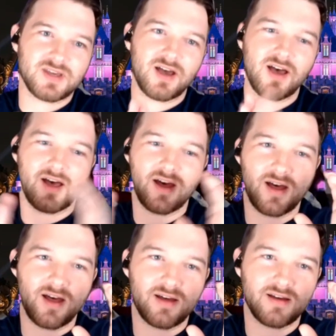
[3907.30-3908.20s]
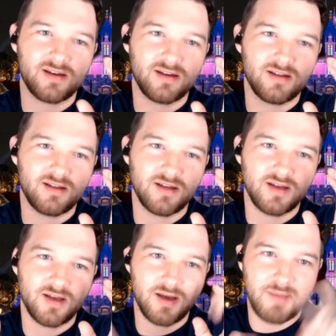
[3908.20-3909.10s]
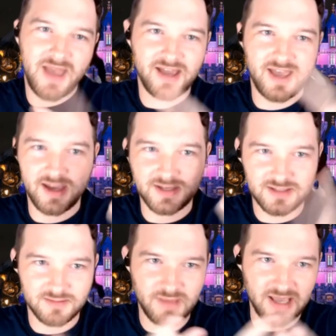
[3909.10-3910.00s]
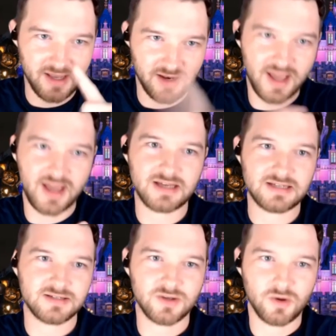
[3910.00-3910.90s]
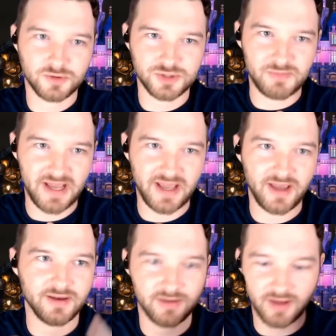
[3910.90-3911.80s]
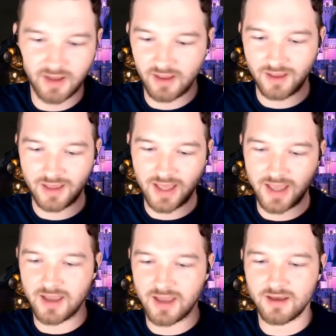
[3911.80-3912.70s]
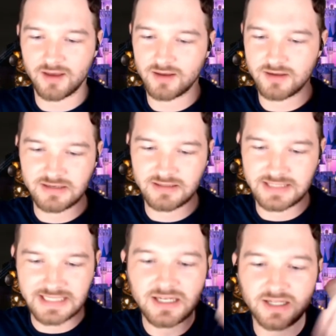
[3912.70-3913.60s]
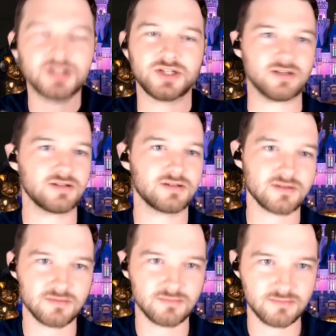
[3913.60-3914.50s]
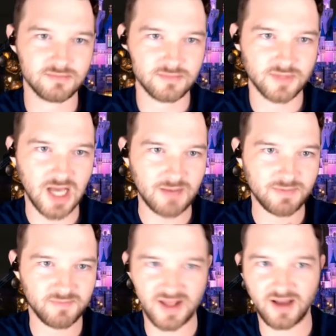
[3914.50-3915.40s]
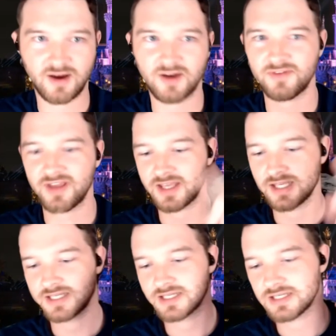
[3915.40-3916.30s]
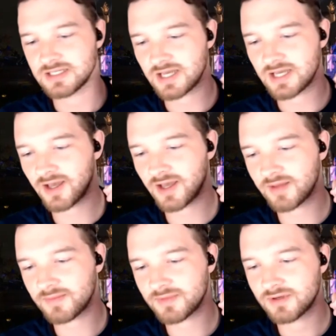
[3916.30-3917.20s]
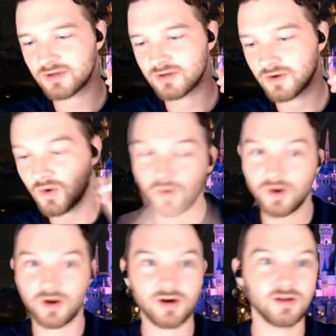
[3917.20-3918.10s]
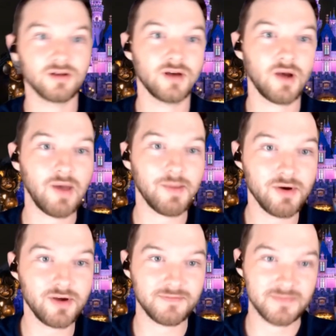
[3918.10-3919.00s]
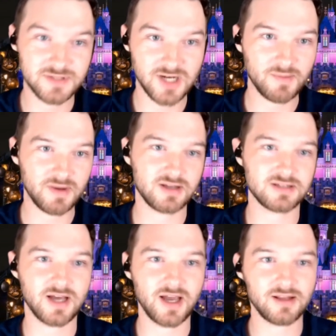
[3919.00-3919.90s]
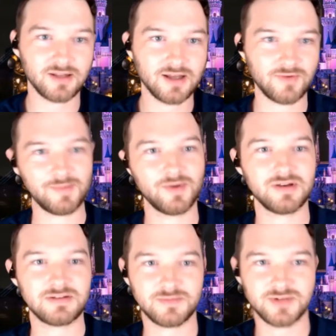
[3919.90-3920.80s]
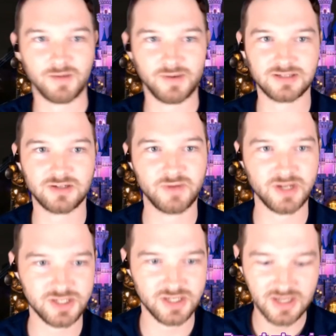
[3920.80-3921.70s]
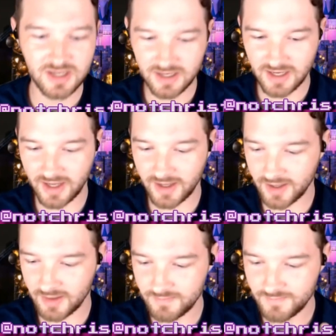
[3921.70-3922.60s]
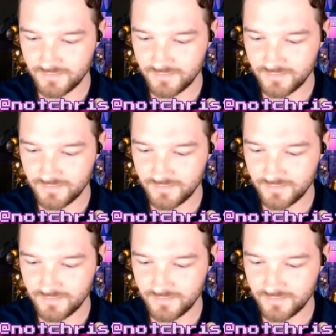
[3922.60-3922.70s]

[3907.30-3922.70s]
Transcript: Uh. Pancakes, bacon, eggs, the whole shebang. Uh. A delicious cup of black coffee. Mm-hmm. Um. Or a white mocha from Starbucks. I love white mochas from Starbucks so much. Ooh, nice. Um.